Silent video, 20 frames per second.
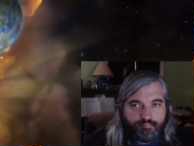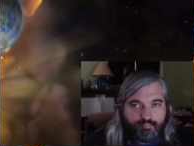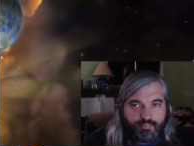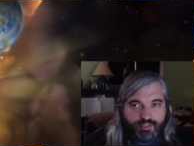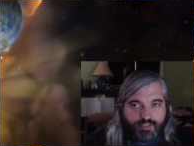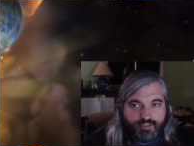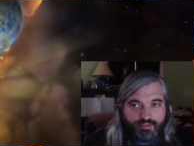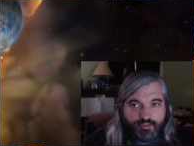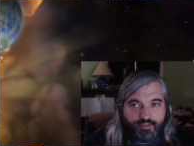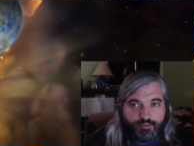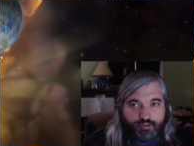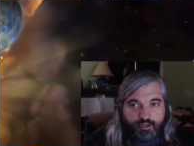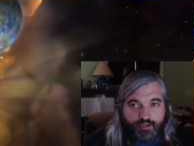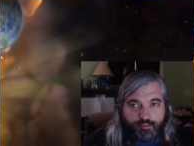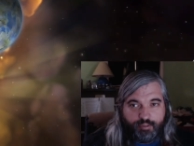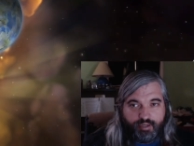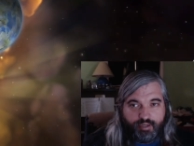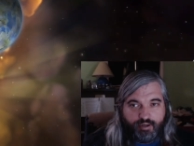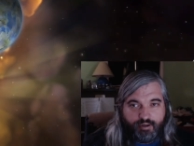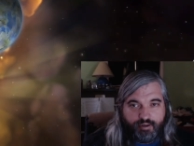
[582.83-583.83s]
So here
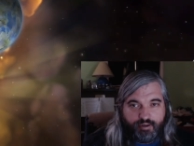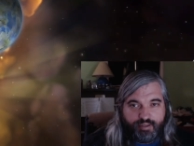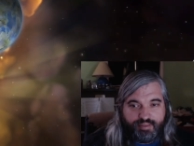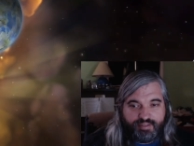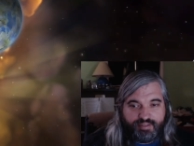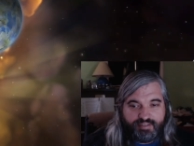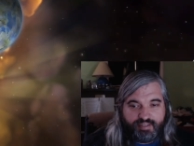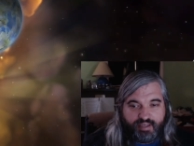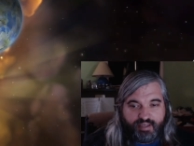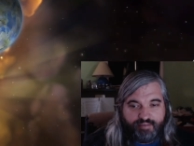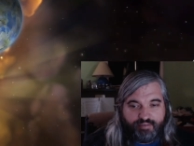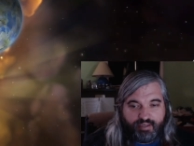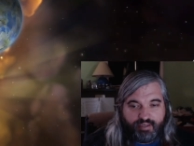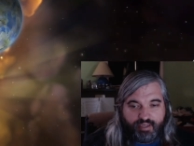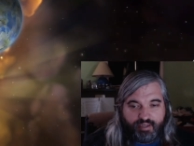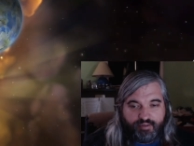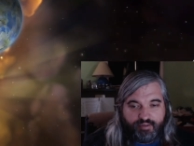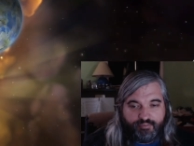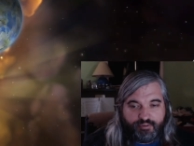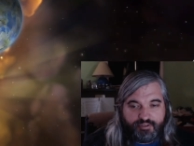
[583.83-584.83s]
we are in the save
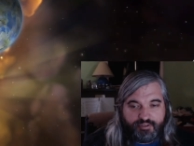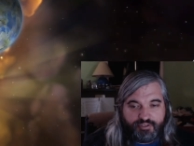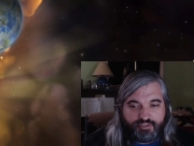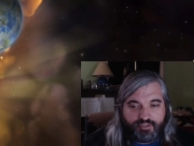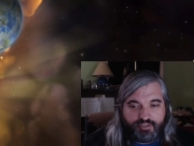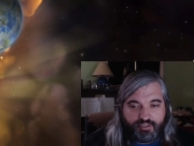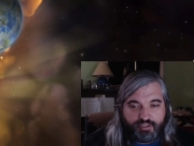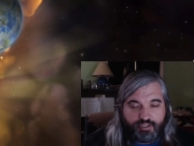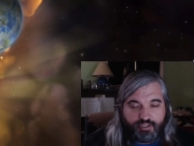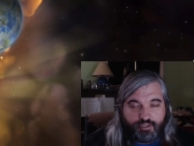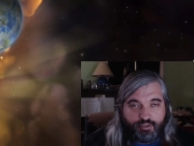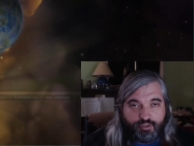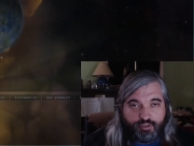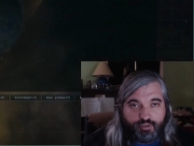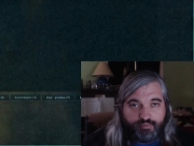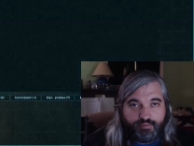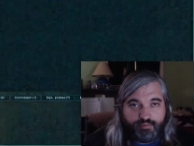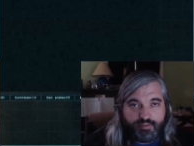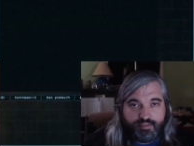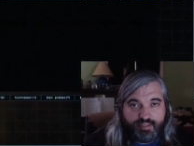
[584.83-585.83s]
again, and we're just going to go
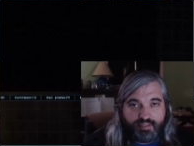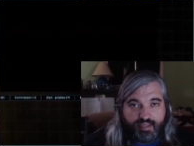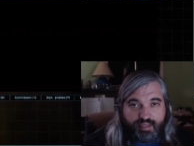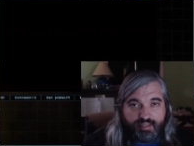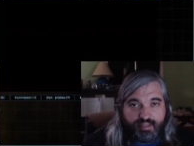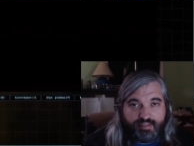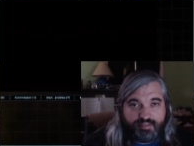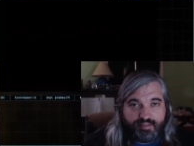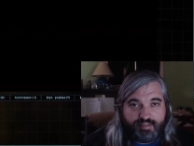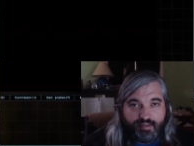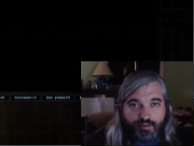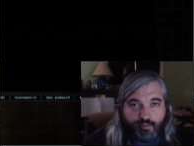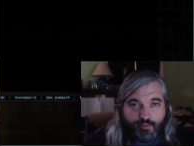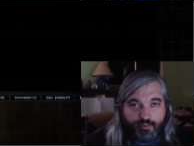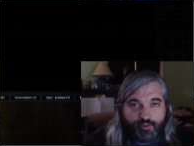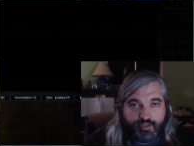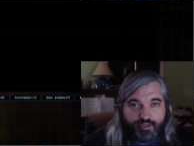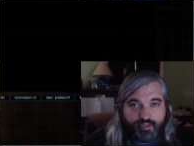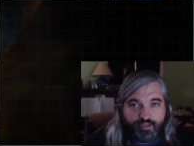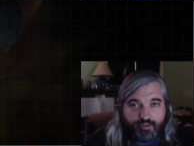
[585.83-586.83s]
over to Intel. We're
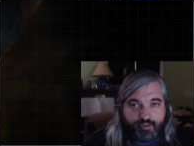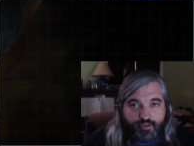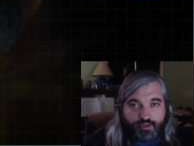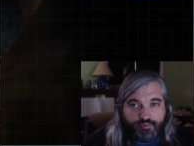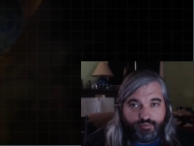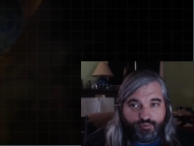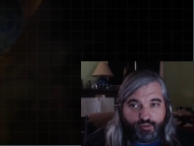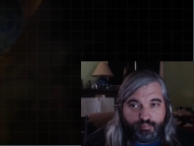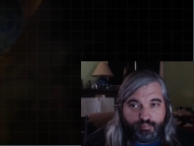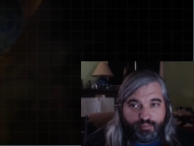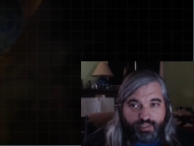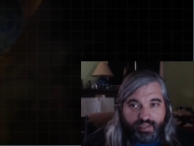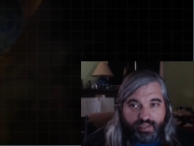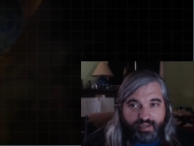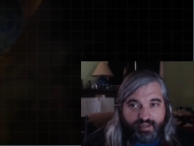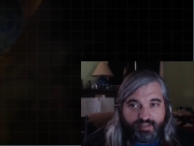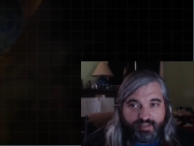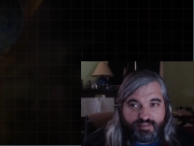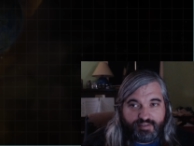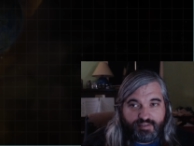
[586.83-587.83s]
going to go over to
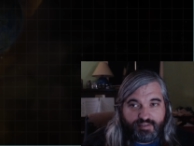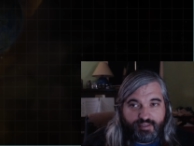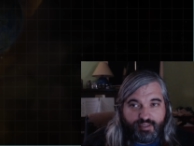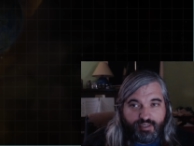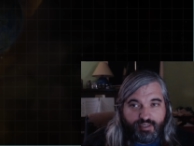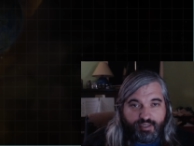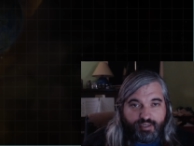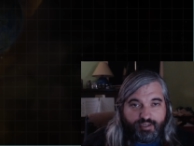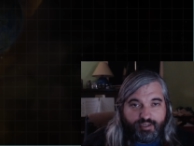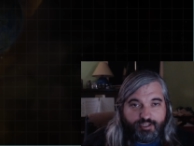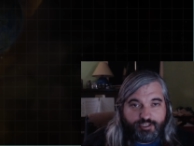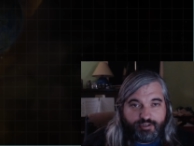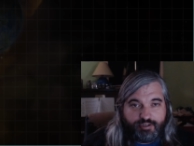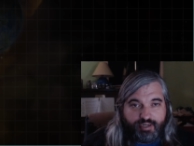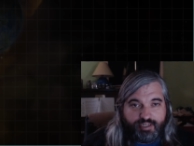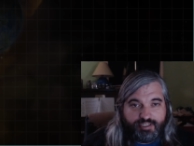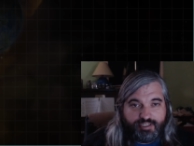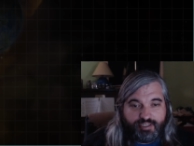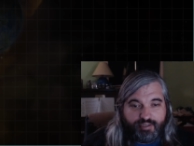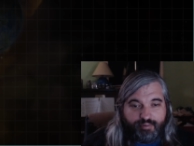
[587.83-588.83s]
planets.
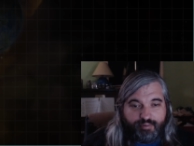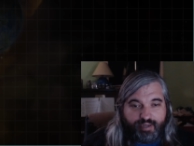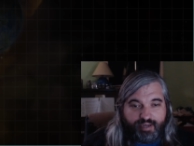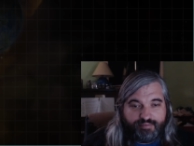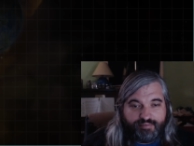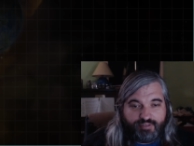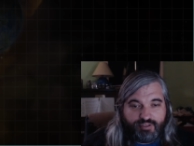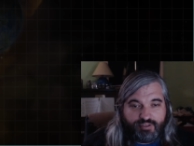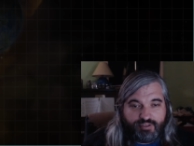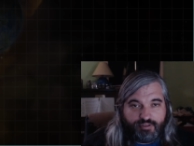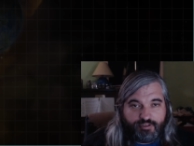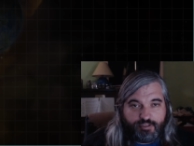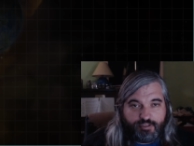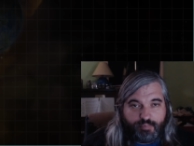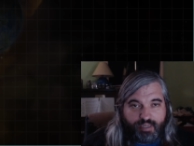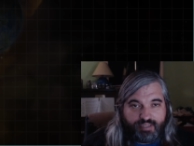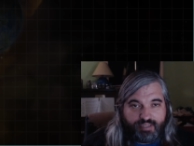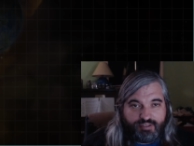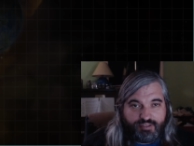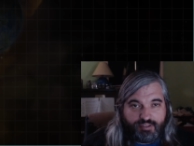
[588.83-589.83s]
Strangely, we have to search
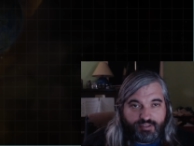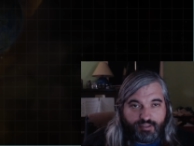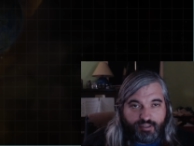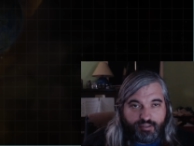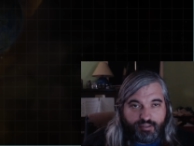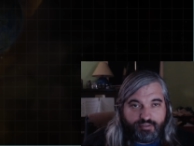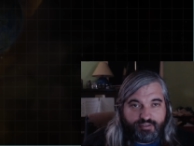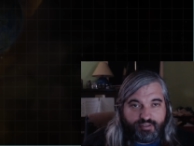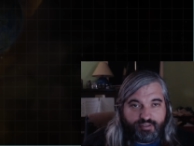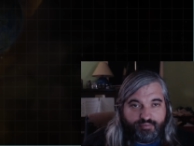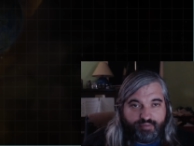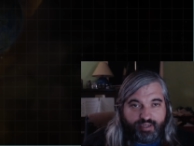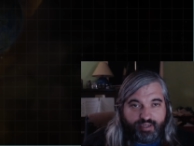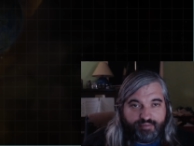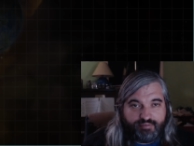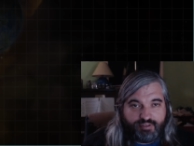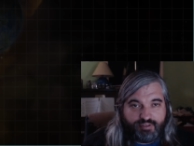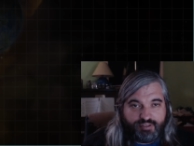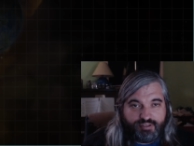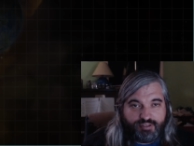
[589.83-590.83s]
by stars, and then we have
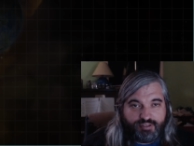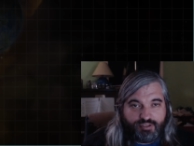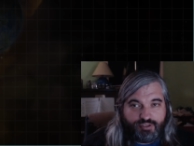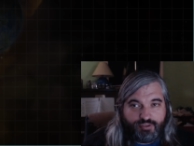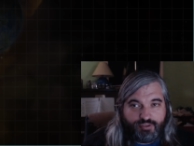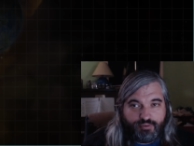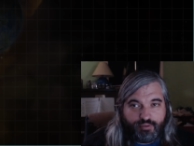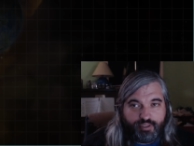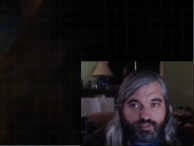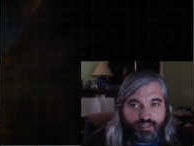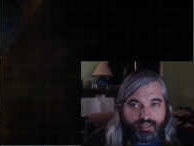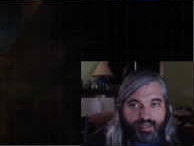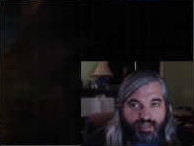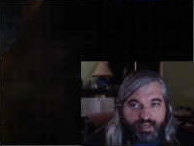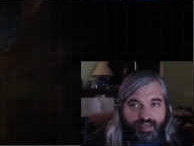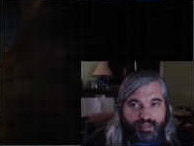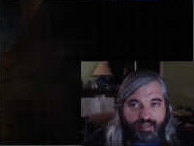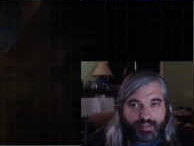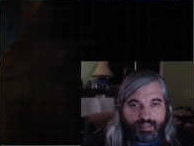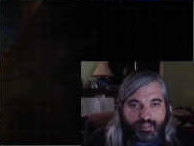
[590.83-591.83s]
to sort it
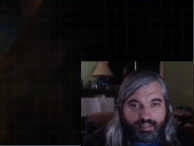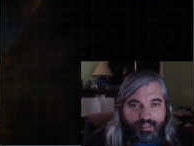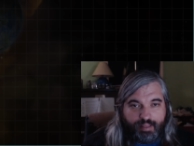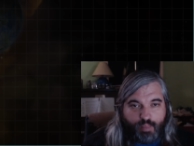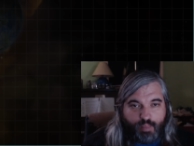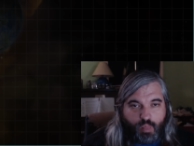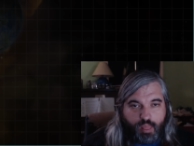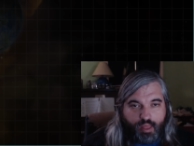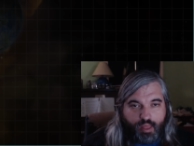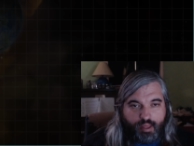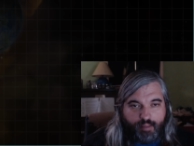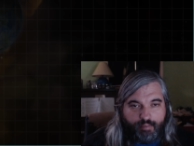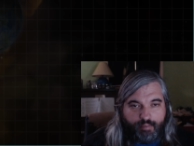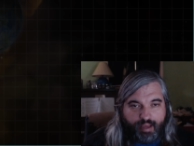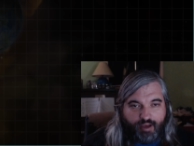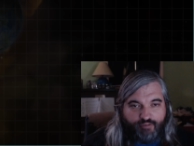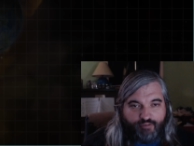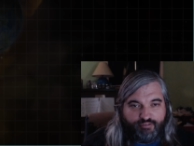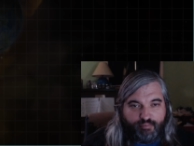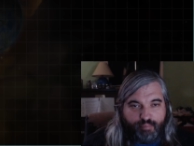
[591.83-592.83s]

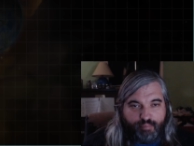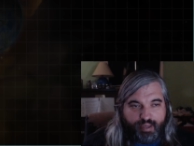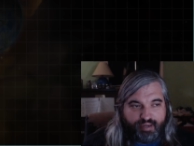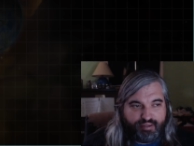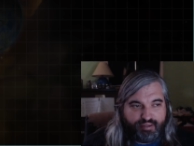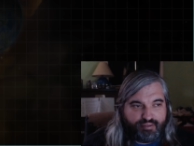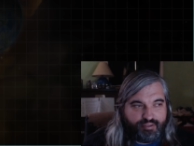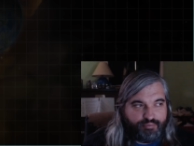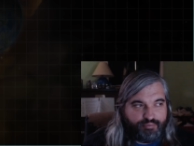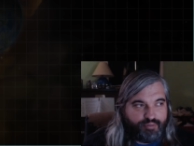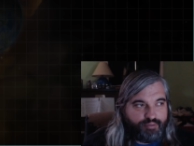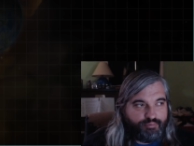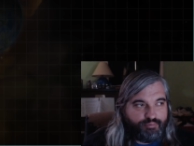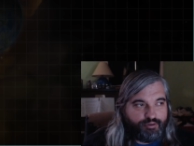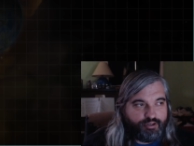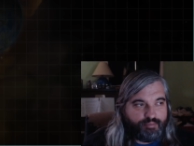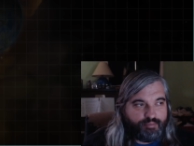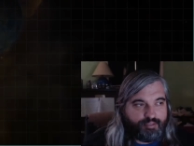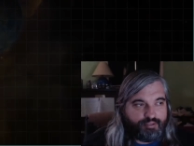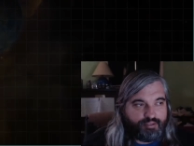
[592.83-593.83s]
alphabetically. What
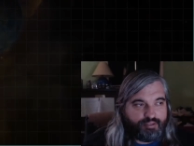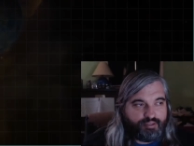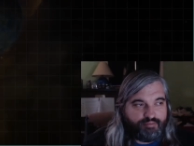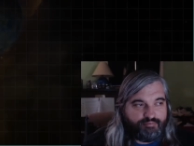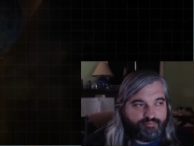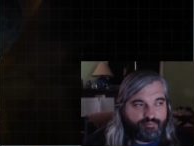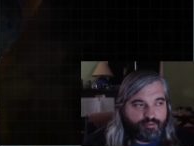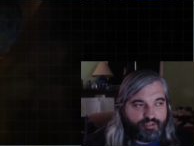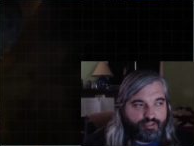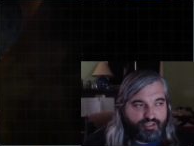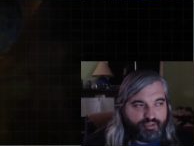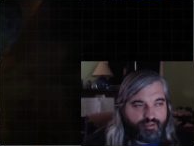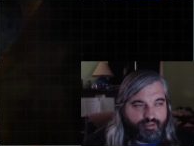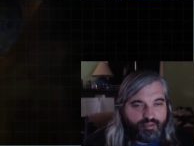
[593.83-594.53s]
word am I looking for here?